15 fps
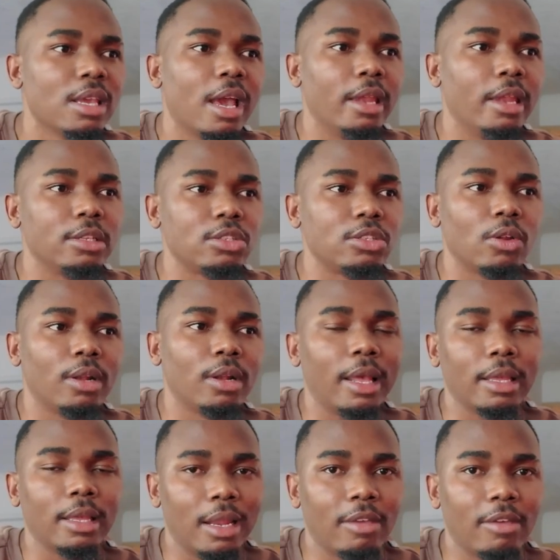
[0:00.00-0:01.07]
and it's not
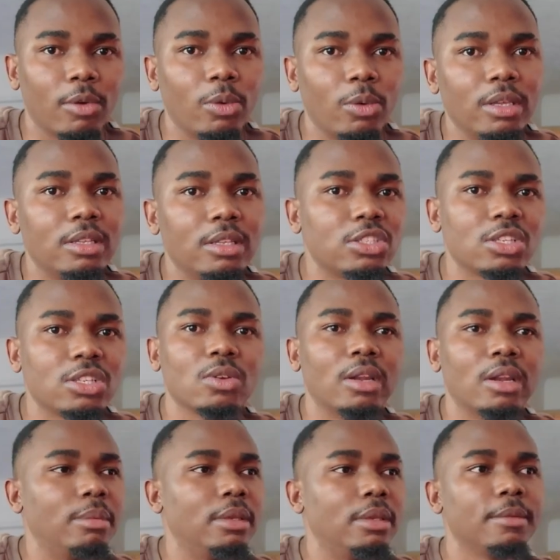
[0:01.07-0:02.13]
like live coding, it's just
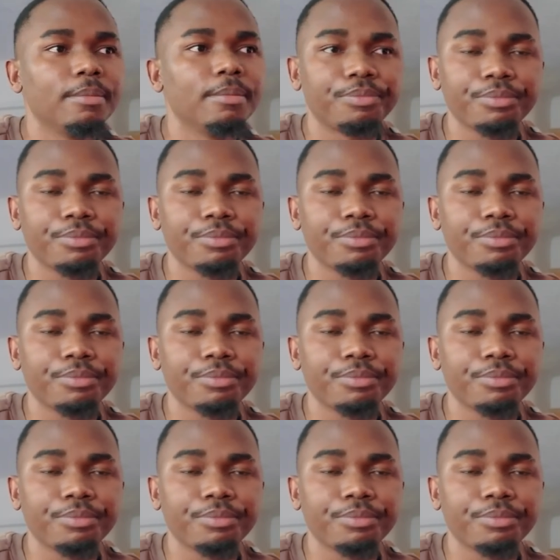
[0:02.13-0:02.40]
gonna be